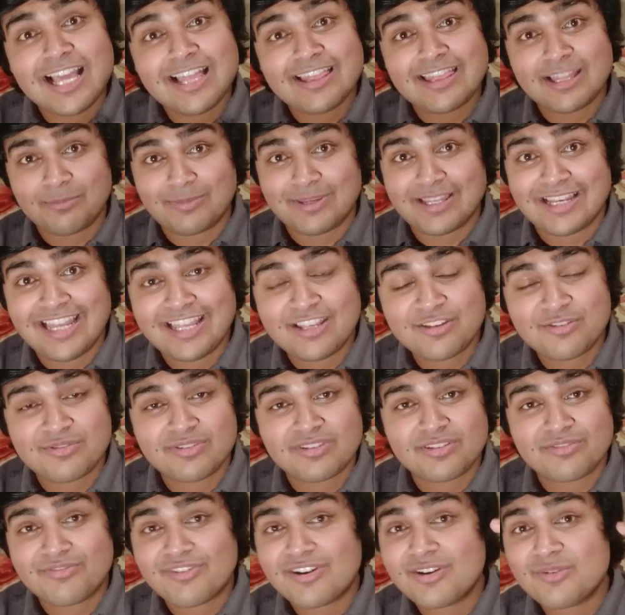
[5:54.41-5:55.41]
There'll be a lecturer
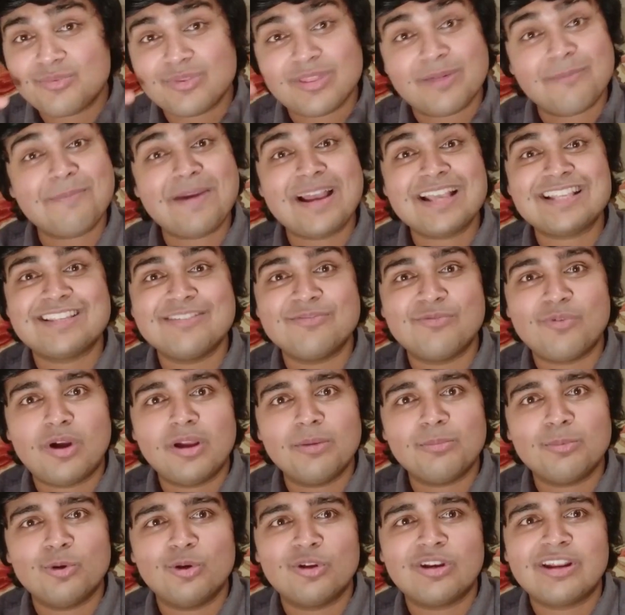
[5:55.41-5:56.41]
at the front with a massive
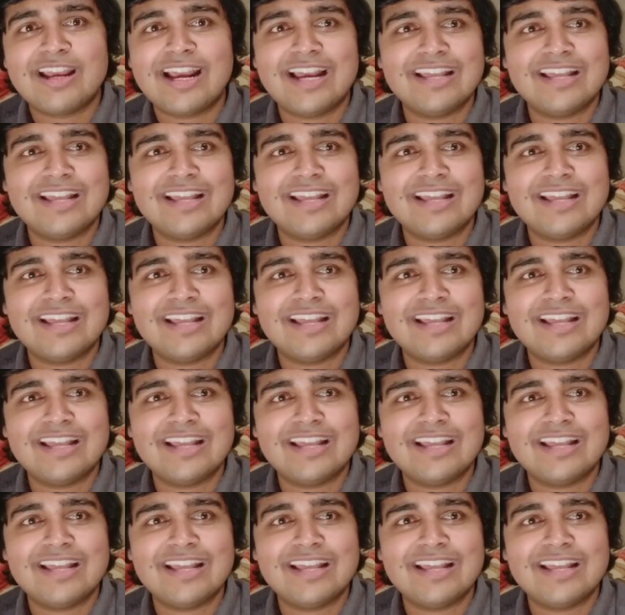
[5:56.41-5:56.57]
whiteboard,